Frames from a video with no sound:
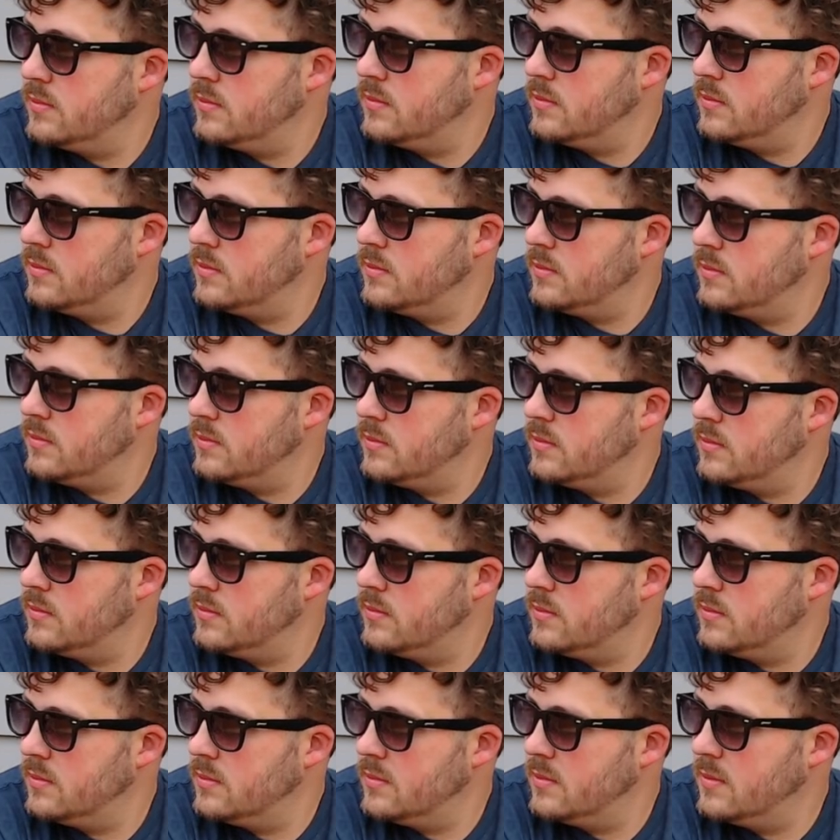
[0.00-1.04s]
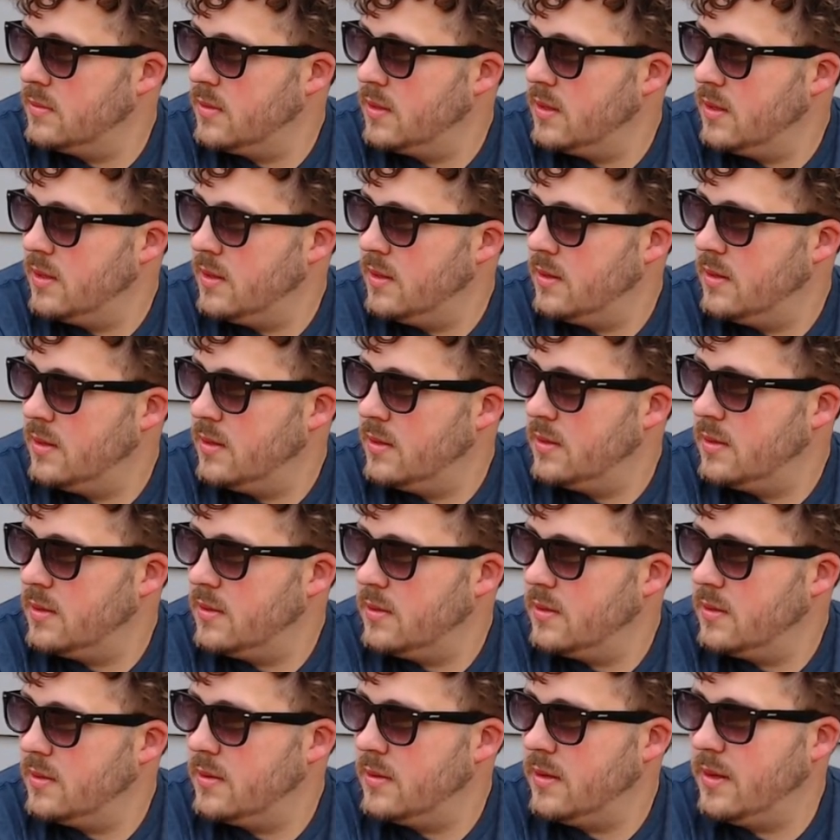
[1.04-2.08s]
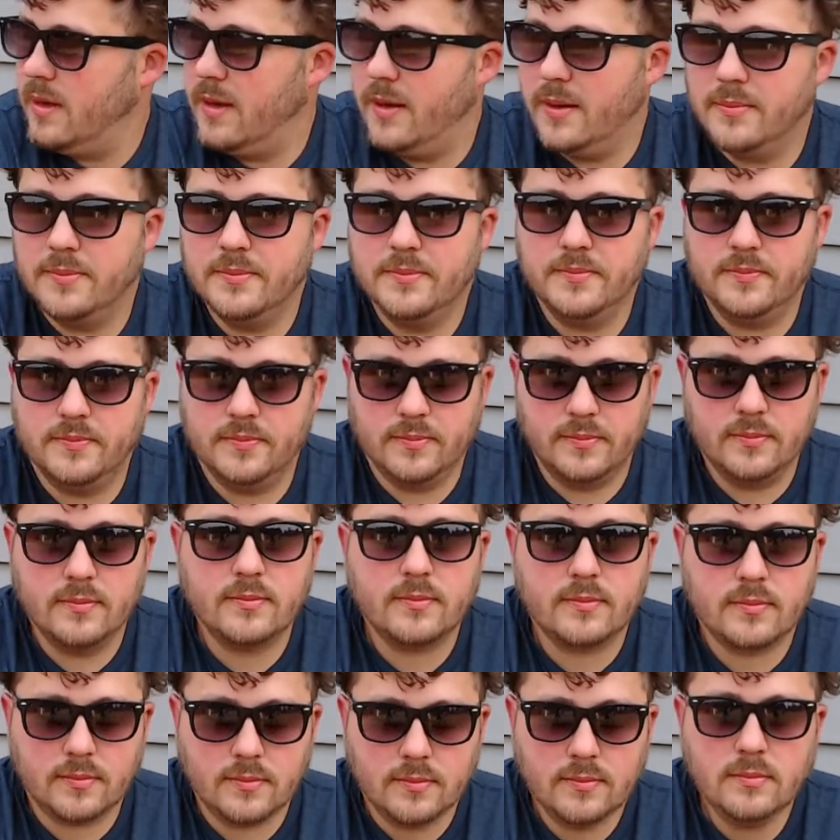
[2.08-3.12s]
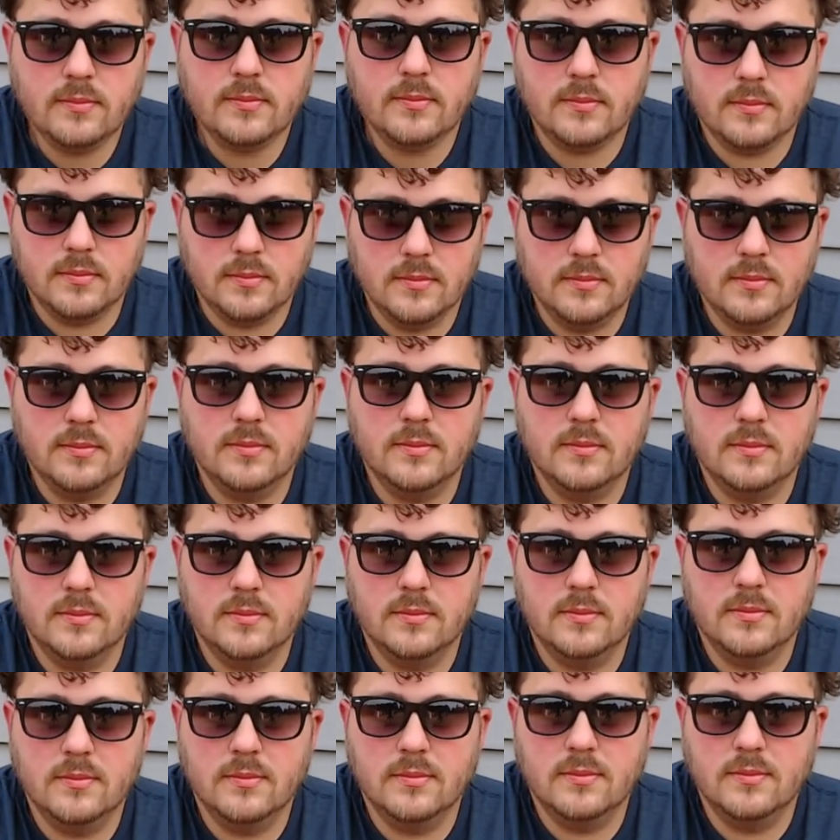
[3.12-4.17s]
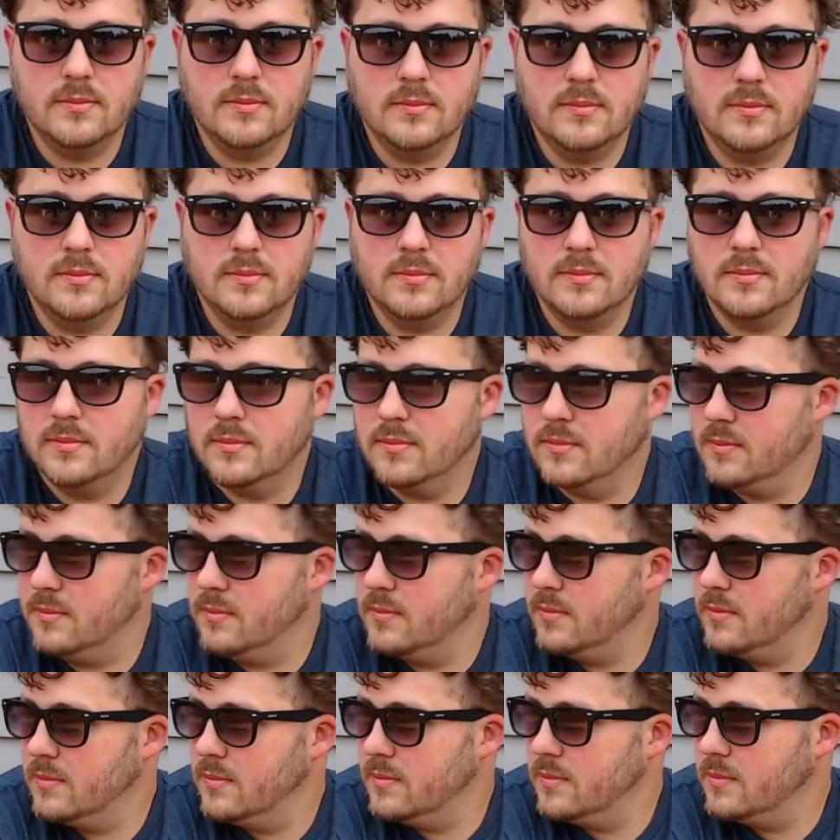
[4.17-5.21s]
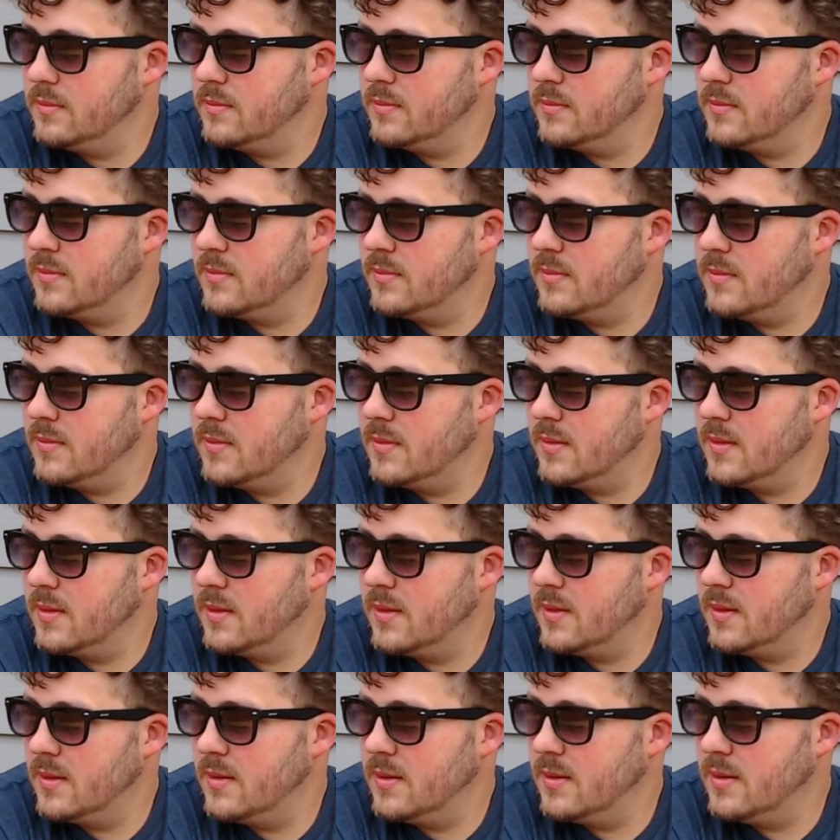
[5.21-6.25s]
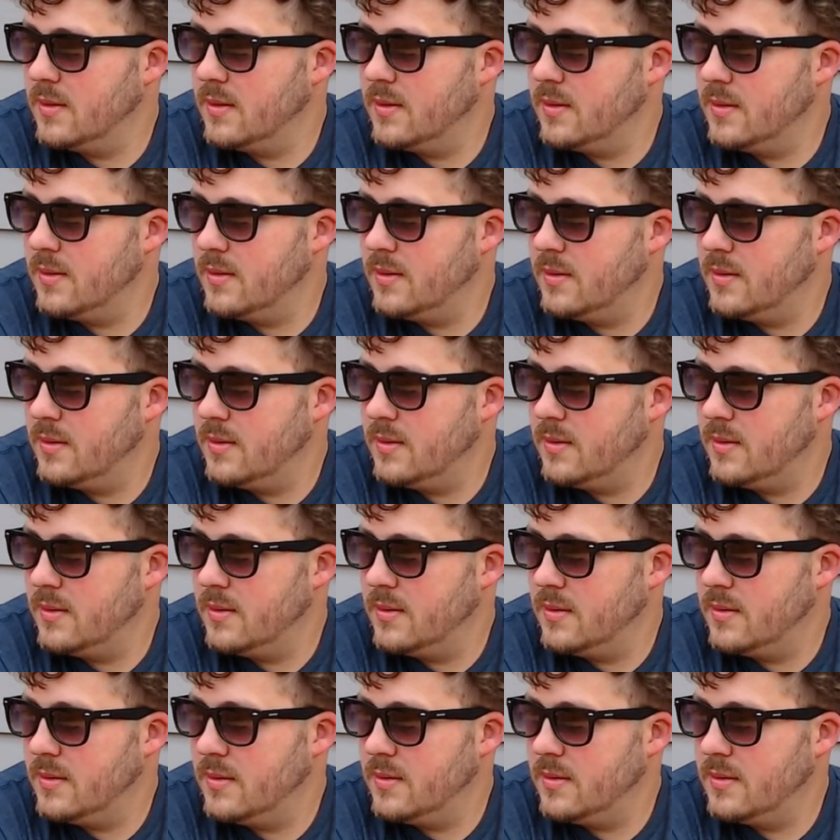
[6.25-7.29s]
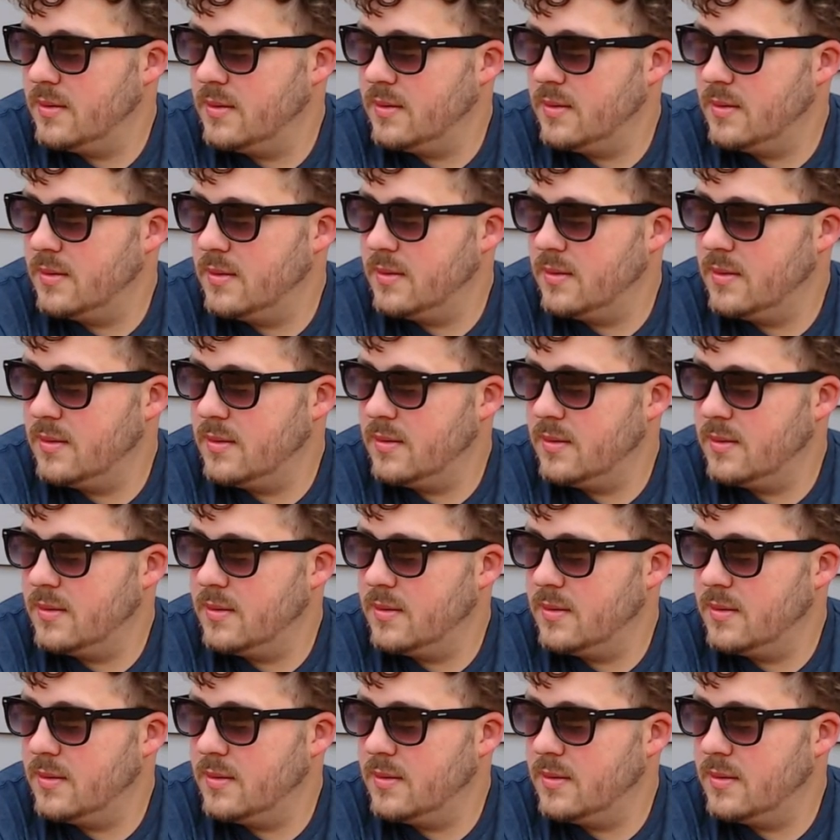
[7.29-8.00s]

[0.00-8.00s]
[no speech]